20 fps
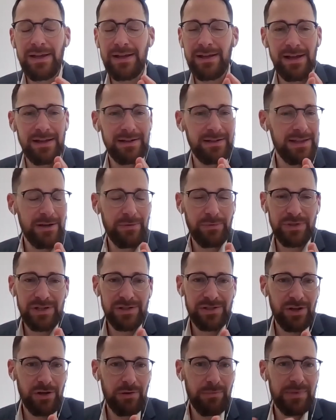and they would
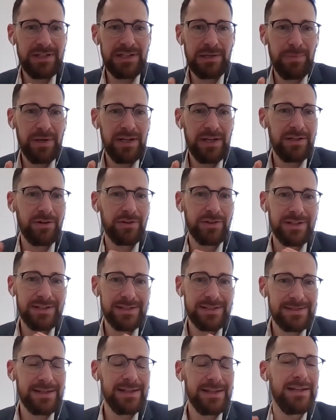determine, depending on the
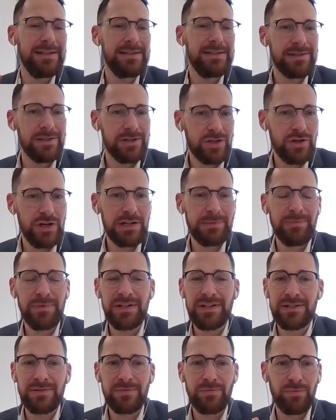disease, the
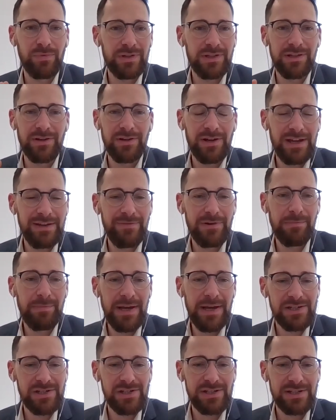treatment, every
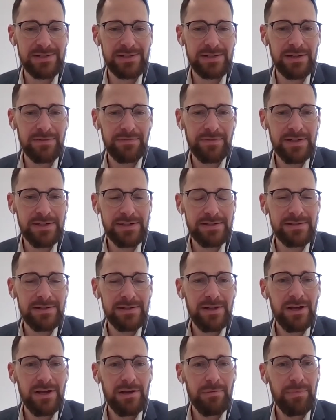patient is different,
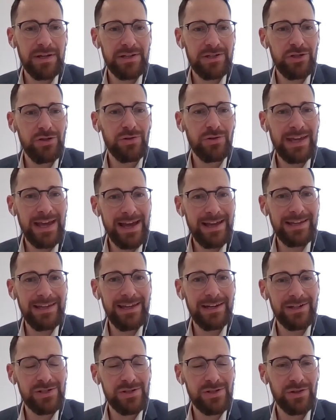but you can
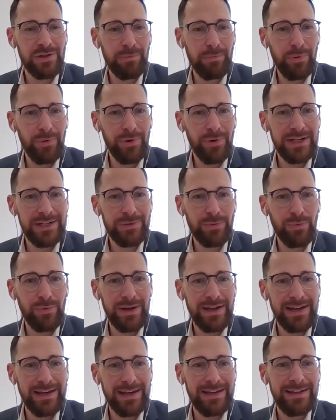get it to the point
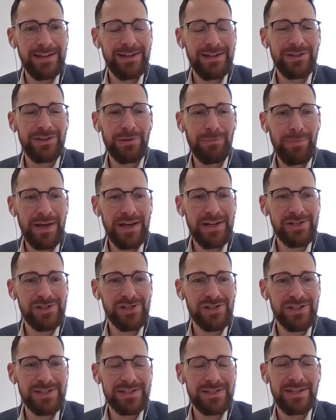where the
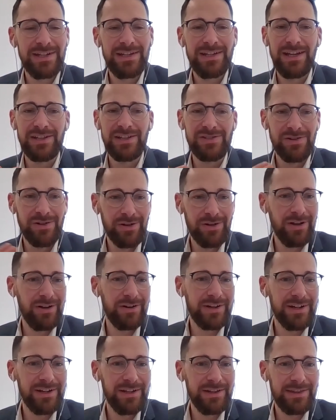patient is no
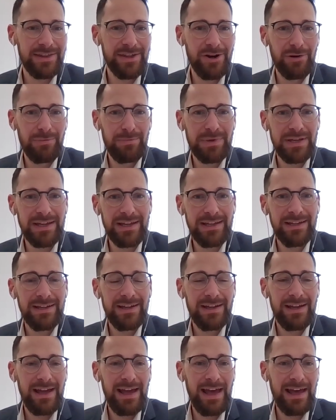longer in therapy
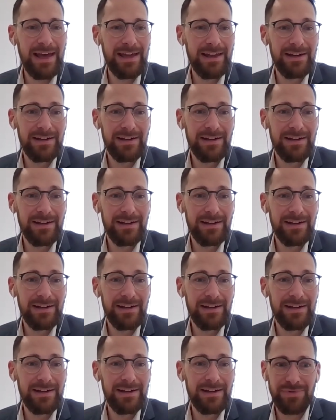and
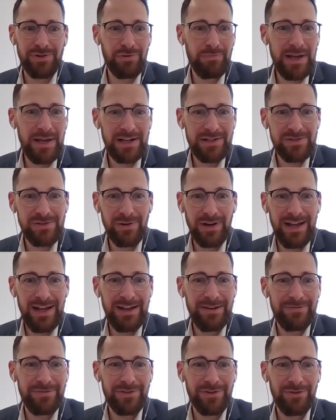they're back to
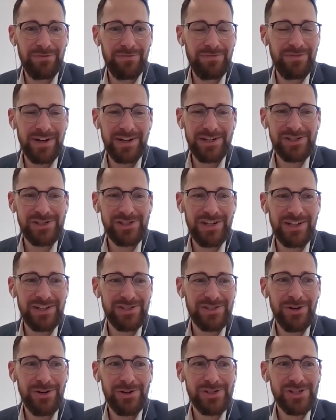life. They're functioning
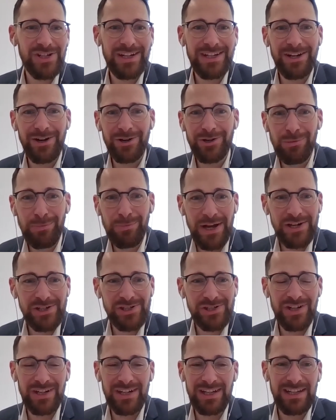socially,
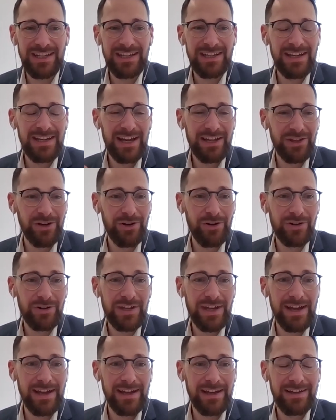occupationally, and they're
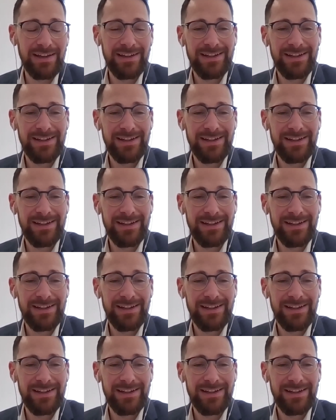okay.